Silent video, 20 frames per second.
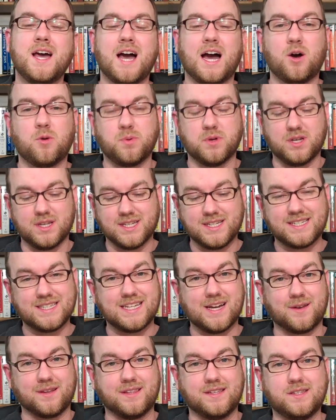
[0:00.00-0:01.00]
I'll put links
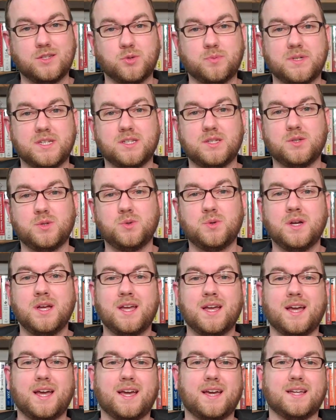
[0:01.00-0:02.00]
down in the doobly-doo
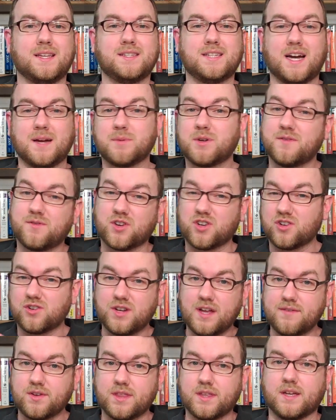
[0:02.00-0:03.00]
and time converter and
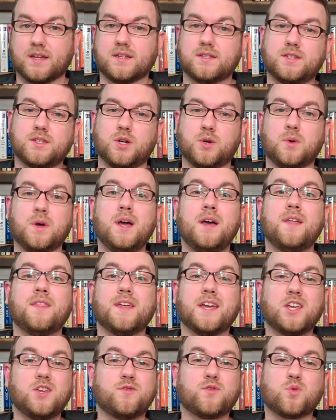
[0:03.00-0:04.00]
everything. So,
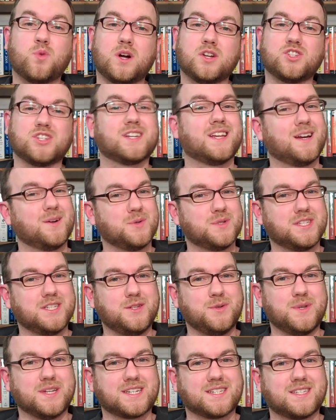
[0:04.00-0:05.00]
thank you for watching and I will see
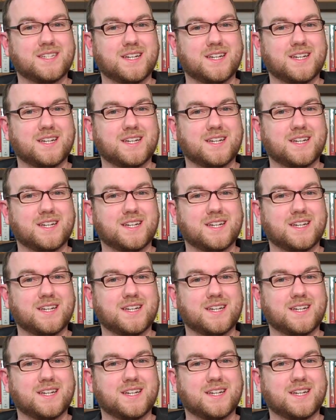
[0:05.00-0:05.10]
you next